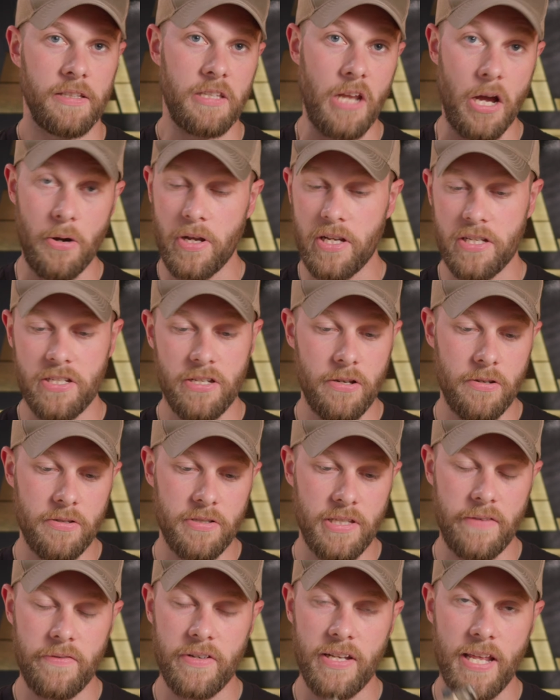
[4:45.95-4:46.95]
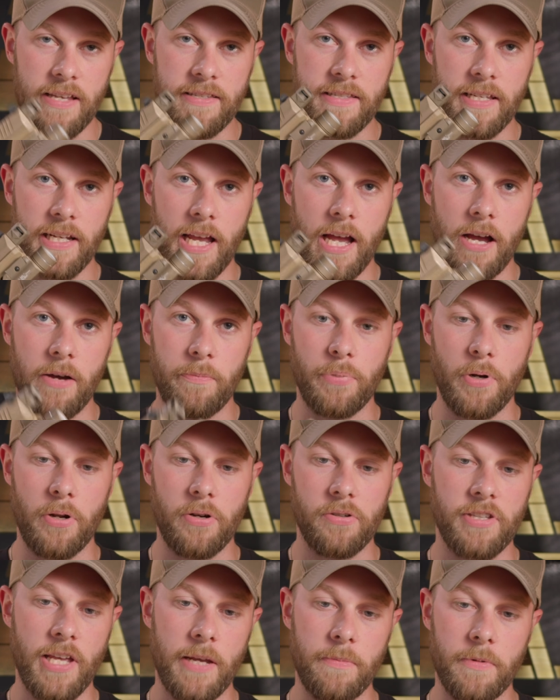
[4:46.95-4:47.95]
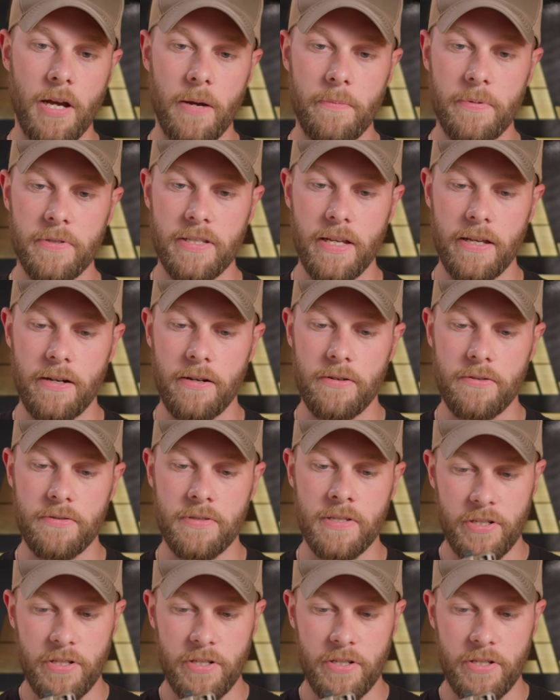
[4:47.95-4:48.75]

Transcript: No issues, even testing out prototype compensators